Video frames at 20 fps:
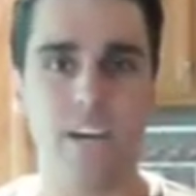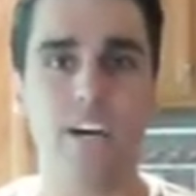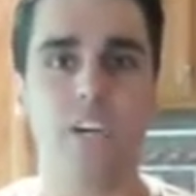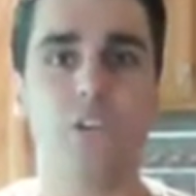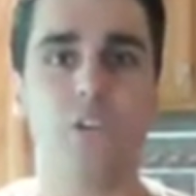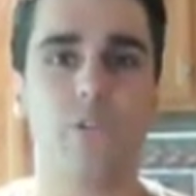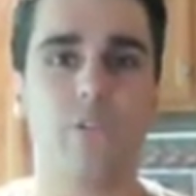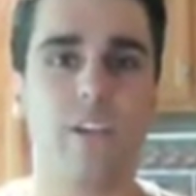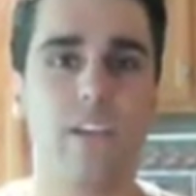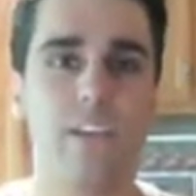
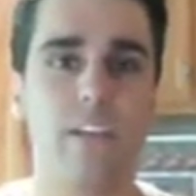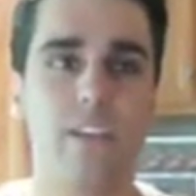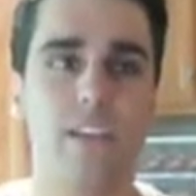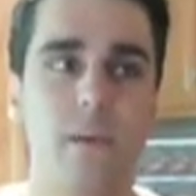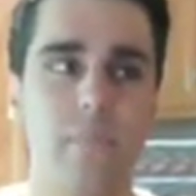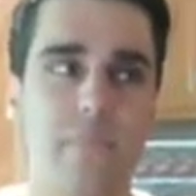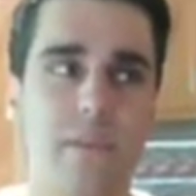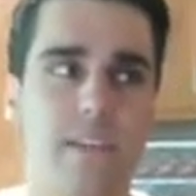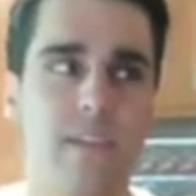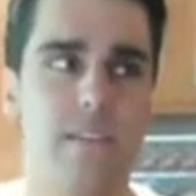underrated,
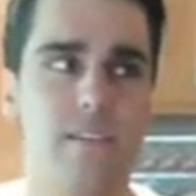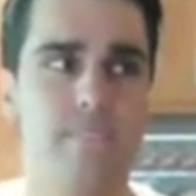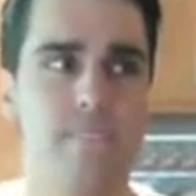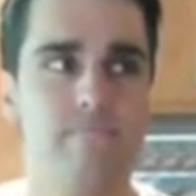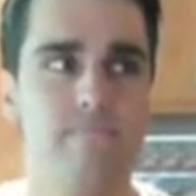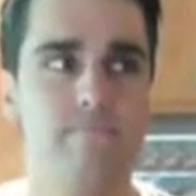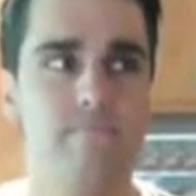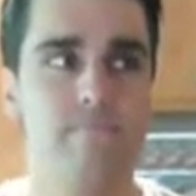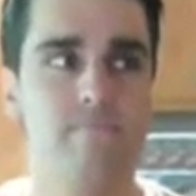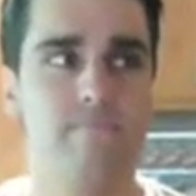I
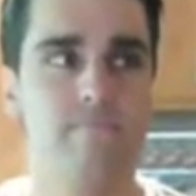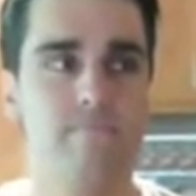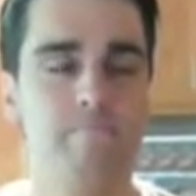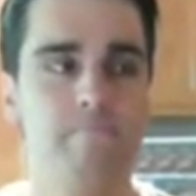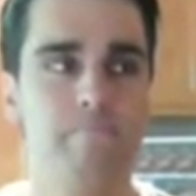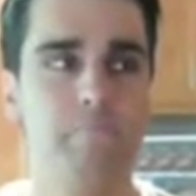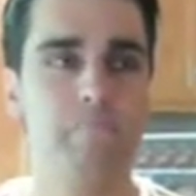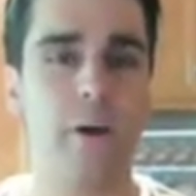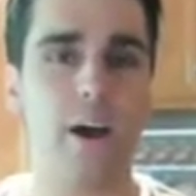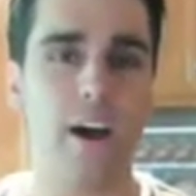mean
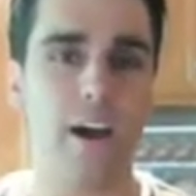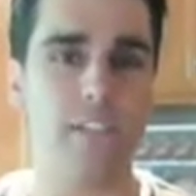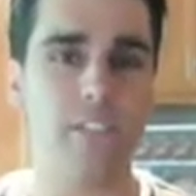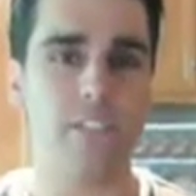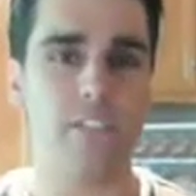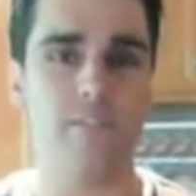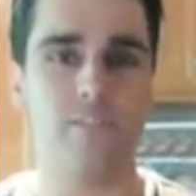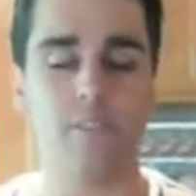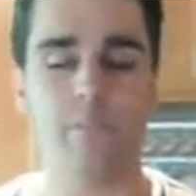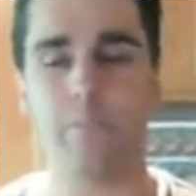
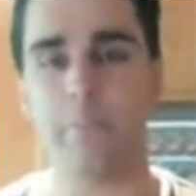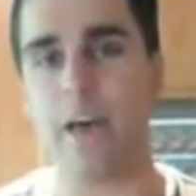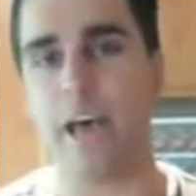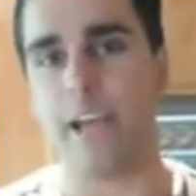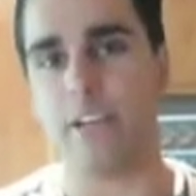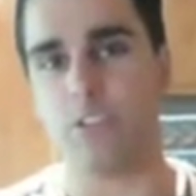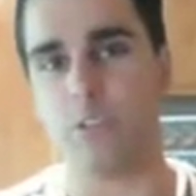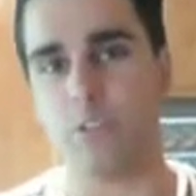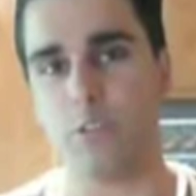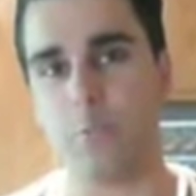positive
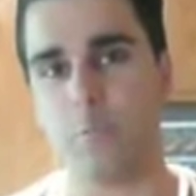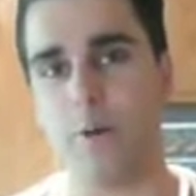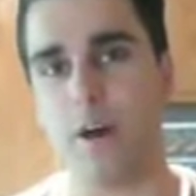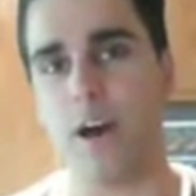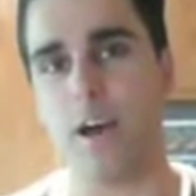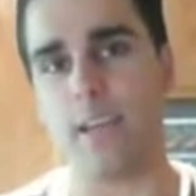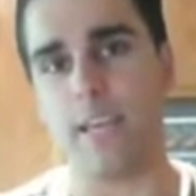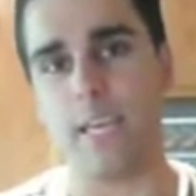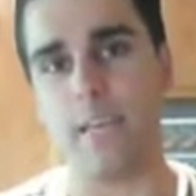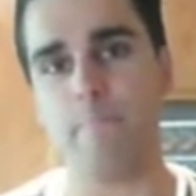impact on the
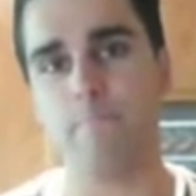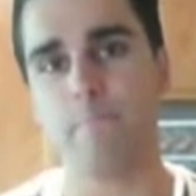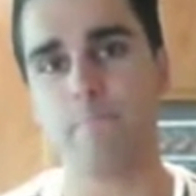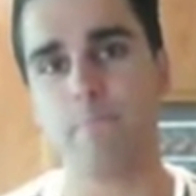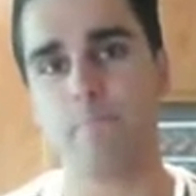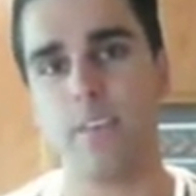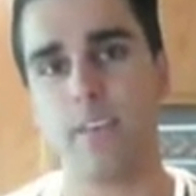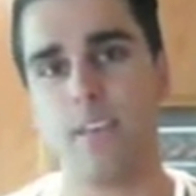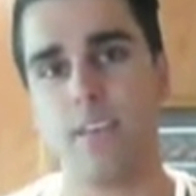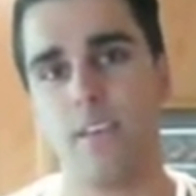body.
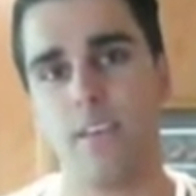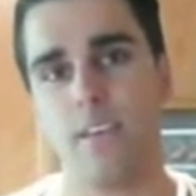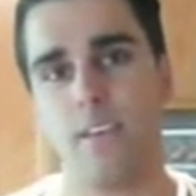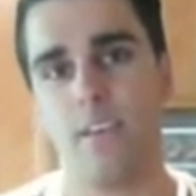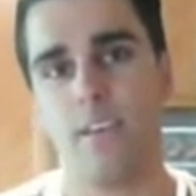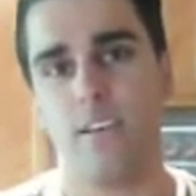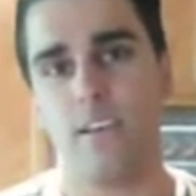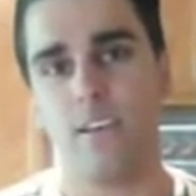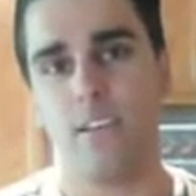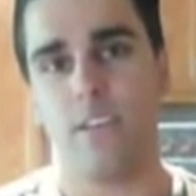
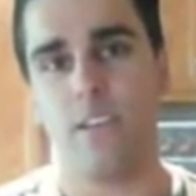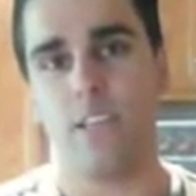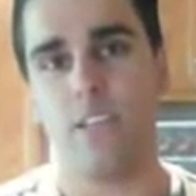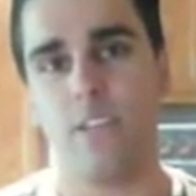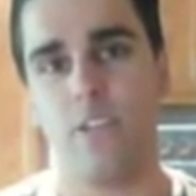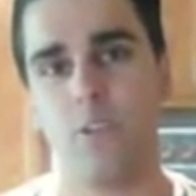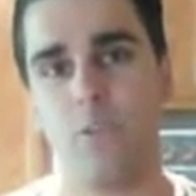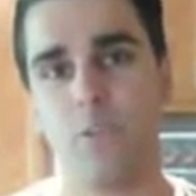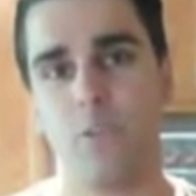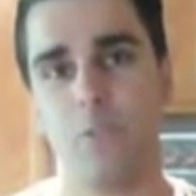It
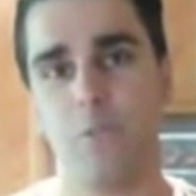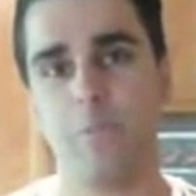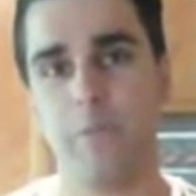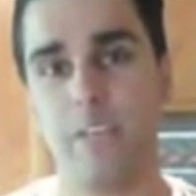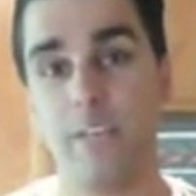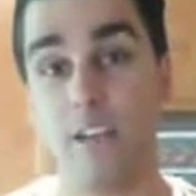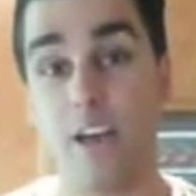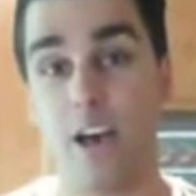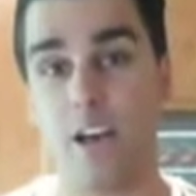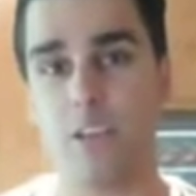looks to
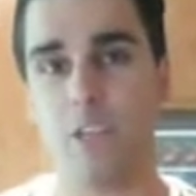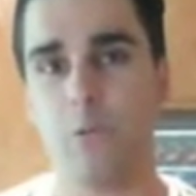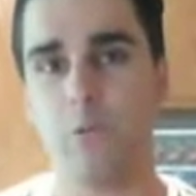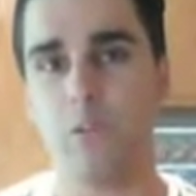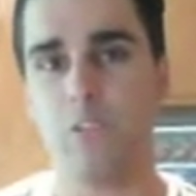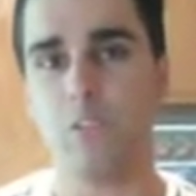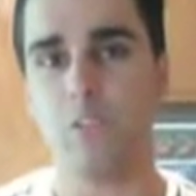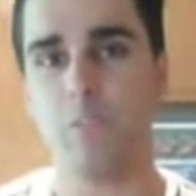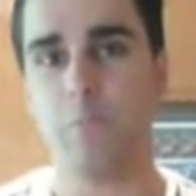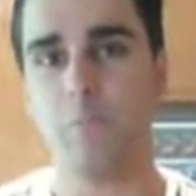be
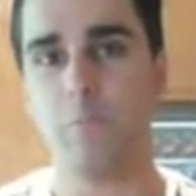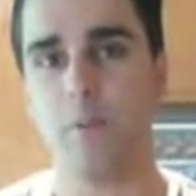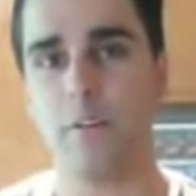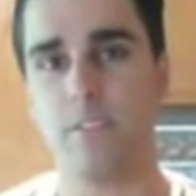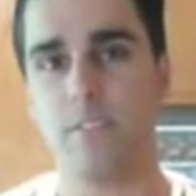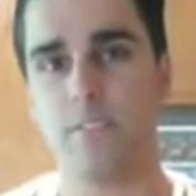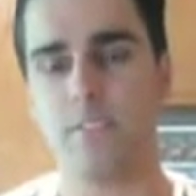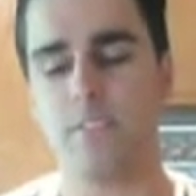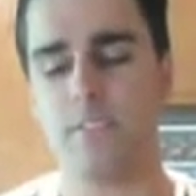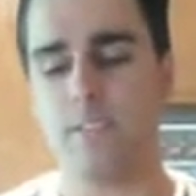innocuous,
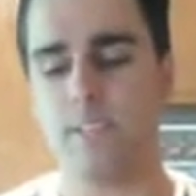but